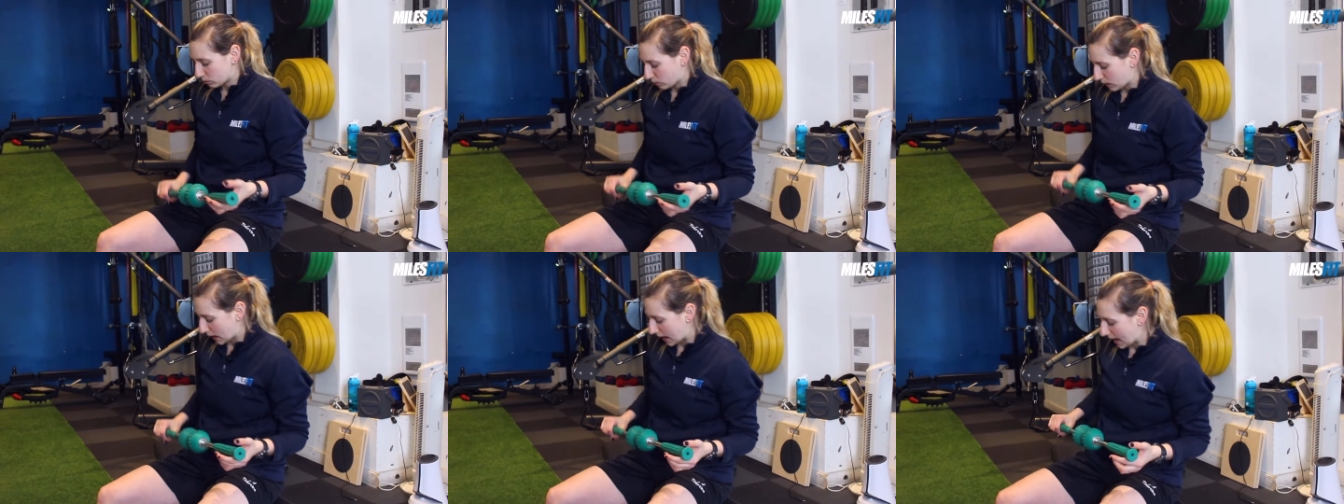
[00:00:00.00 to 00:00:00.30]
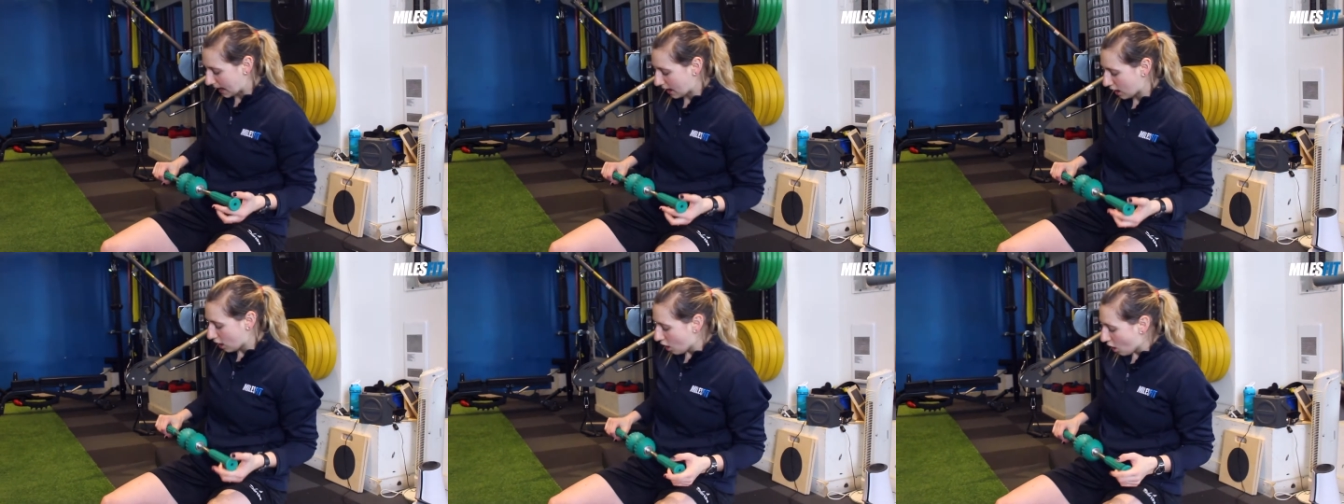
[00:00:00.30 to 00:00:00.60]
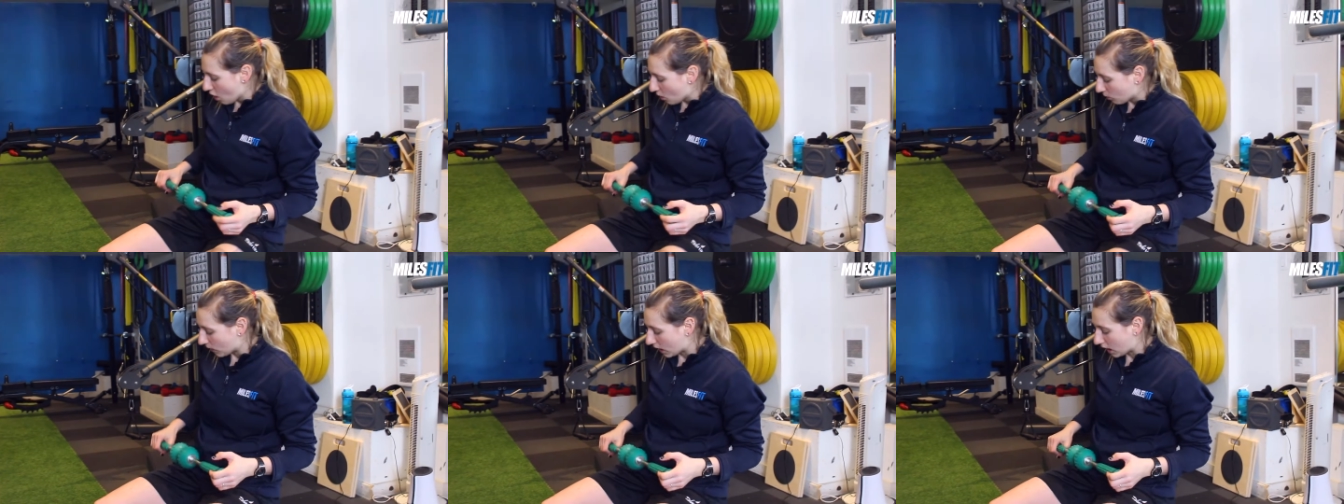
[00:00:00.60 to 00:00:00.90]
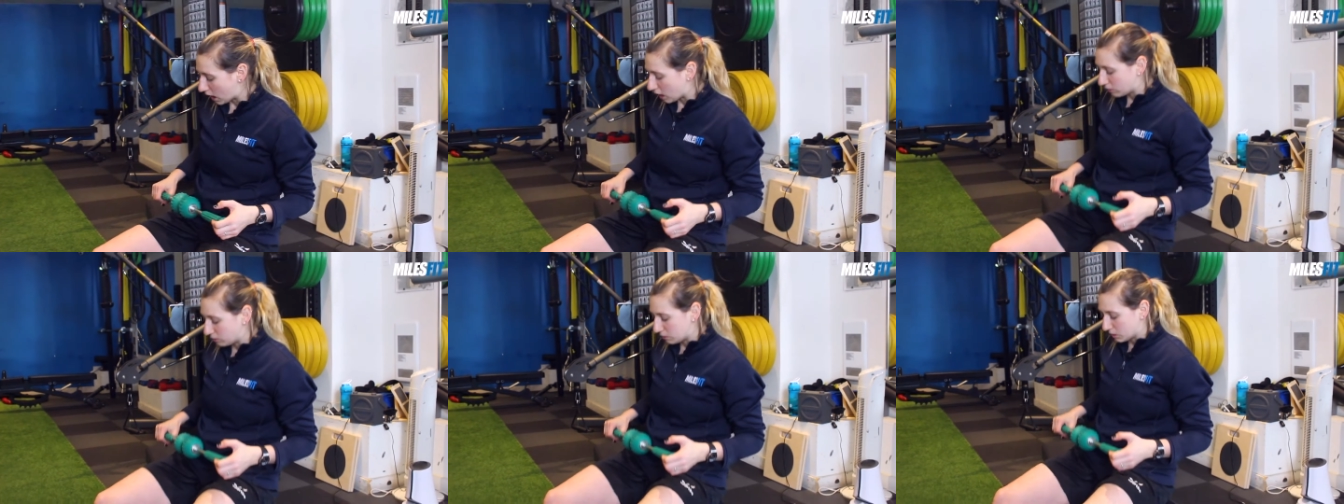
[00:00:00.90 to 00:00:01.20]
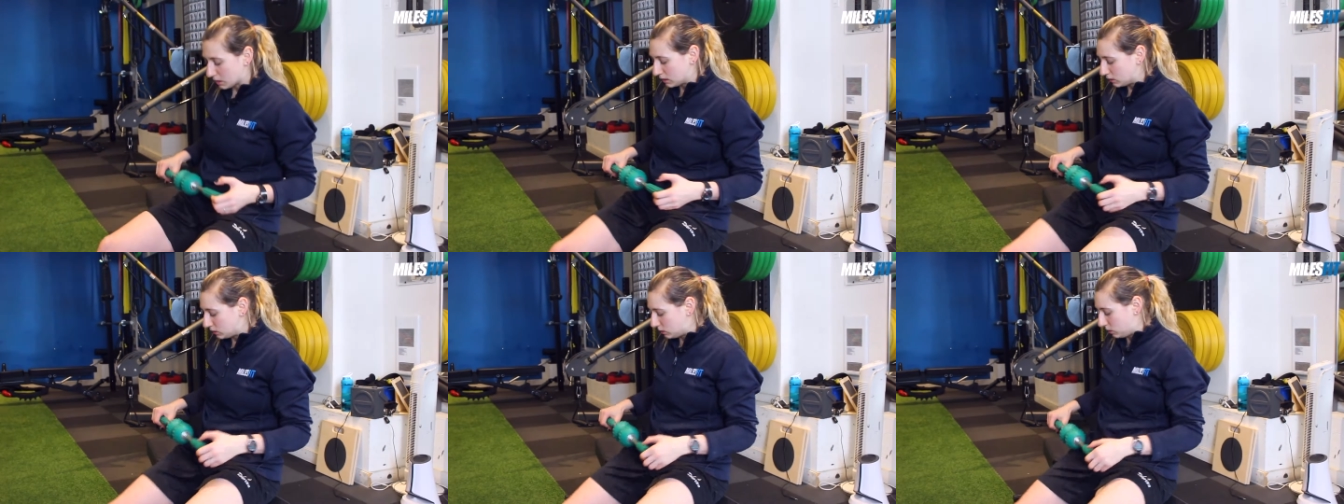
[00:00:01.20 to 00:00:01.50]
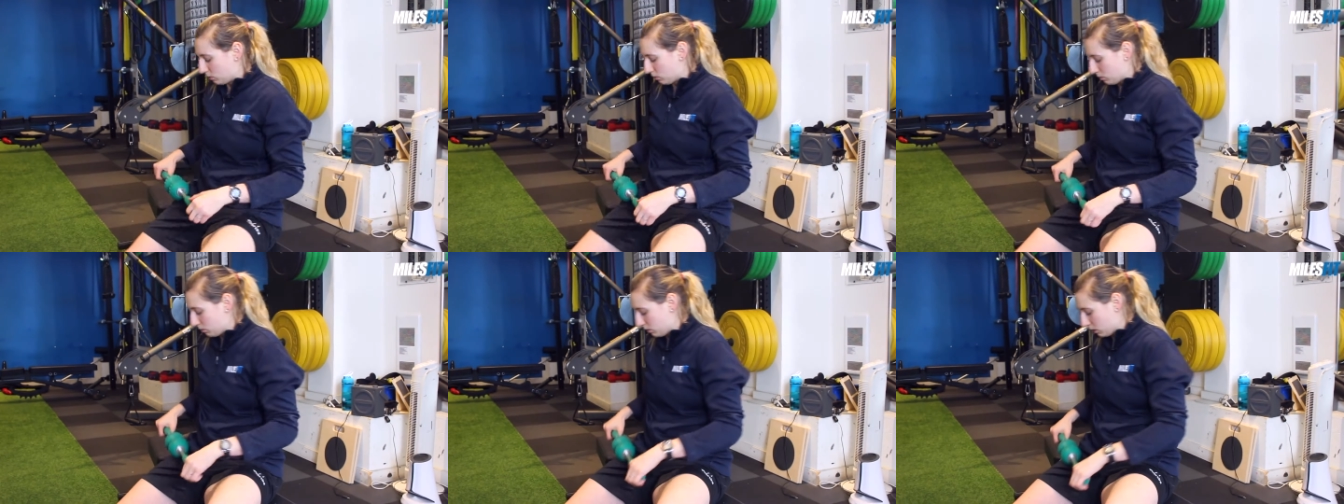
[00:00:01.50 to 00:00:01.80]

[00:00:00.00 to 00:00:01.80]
okay? Where you can do